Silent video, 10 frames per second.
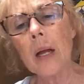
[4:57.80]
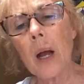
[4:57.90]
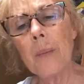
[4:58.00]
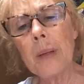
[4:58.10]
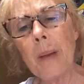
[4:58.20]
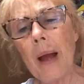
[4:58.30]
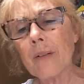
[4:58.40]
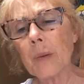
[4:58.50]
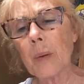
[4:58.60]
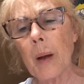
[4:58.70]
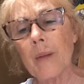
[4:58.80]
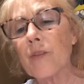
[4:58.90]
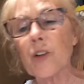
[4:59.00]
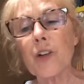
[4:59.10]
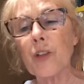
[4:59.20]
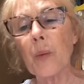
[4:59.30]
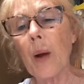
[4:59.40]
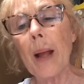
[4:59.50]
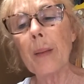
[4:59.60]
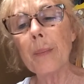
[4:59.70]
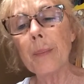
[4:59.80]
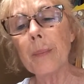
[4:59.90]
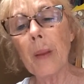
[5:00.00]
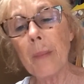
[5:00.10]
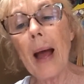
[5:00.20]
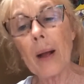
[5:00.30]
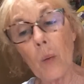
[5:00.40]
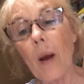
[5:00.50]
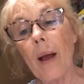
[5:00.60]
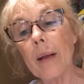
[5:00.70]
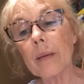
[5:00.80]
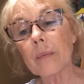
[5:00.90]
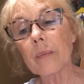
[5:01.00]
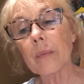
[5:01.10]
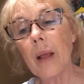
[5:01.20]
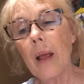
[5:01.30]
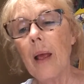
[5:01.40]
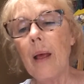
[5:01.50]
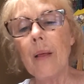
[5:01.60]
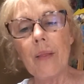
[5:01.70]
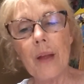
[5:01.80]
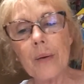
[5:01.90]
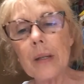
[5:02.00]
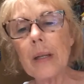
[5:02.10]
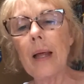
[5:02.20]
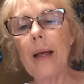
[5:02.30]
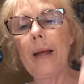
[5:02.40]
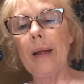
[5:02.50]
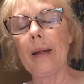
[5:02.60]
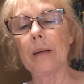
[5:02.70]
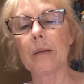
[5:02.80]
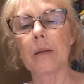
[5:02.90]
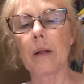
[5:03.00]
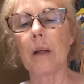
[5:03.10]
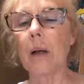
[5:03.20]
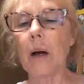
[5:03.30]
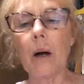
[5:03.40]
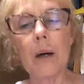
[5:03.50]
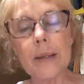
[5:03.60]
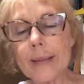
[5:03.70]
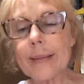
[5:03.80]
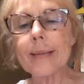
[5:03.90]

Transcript: Coming back from comfort the way the back way, there it lay on its